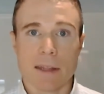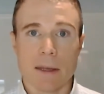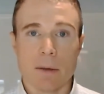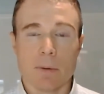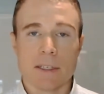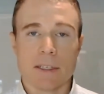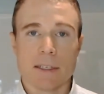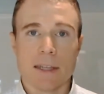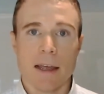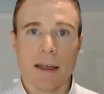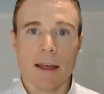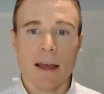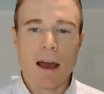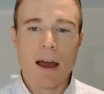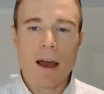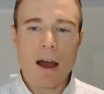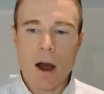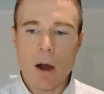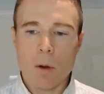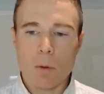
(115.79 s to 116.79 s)
They would say,
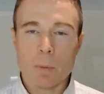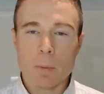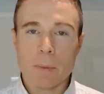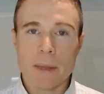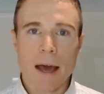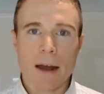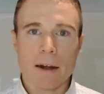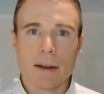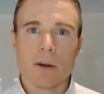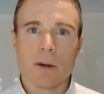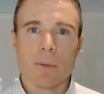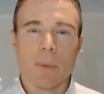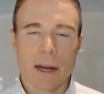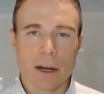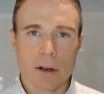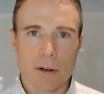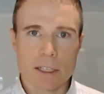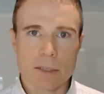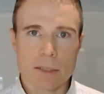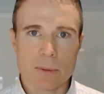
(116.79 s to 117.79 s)
Oh, we'll be out of here by
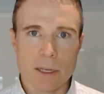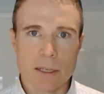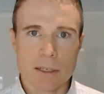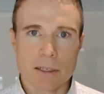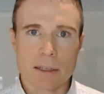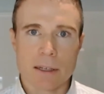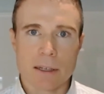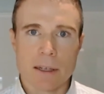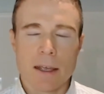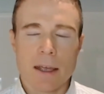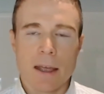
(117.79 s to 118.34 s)
Christmas.